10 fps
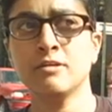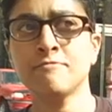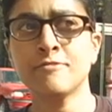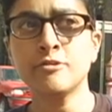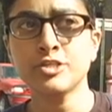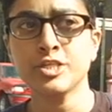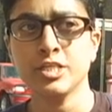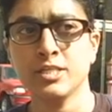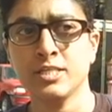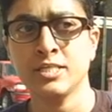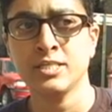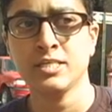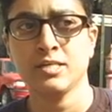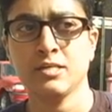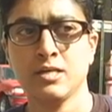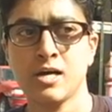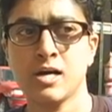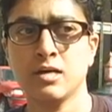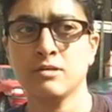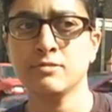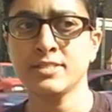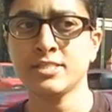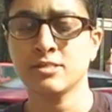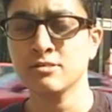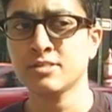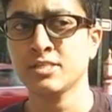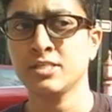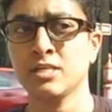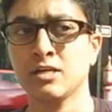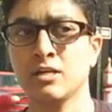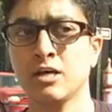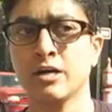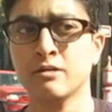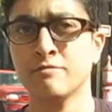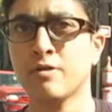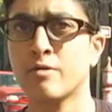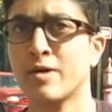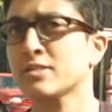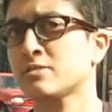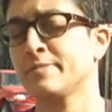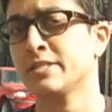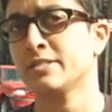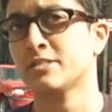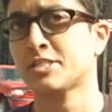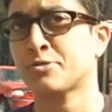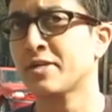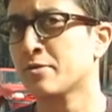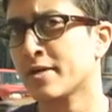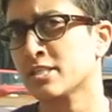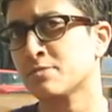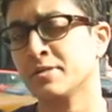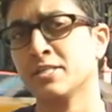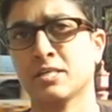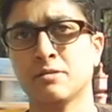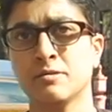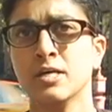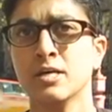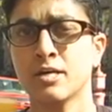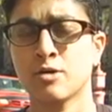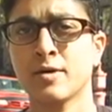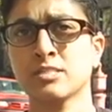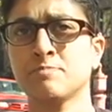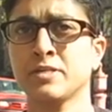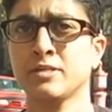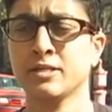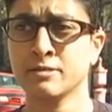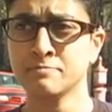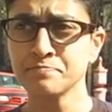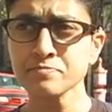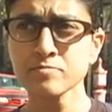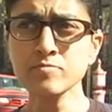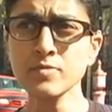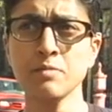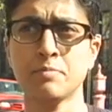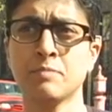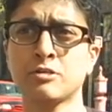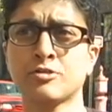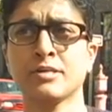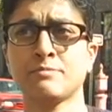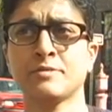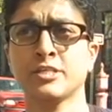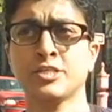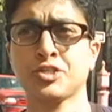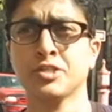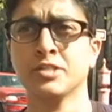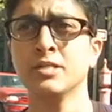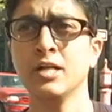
Unfortunately, we still see a lot of harassment, street harassment and harassment in public transportation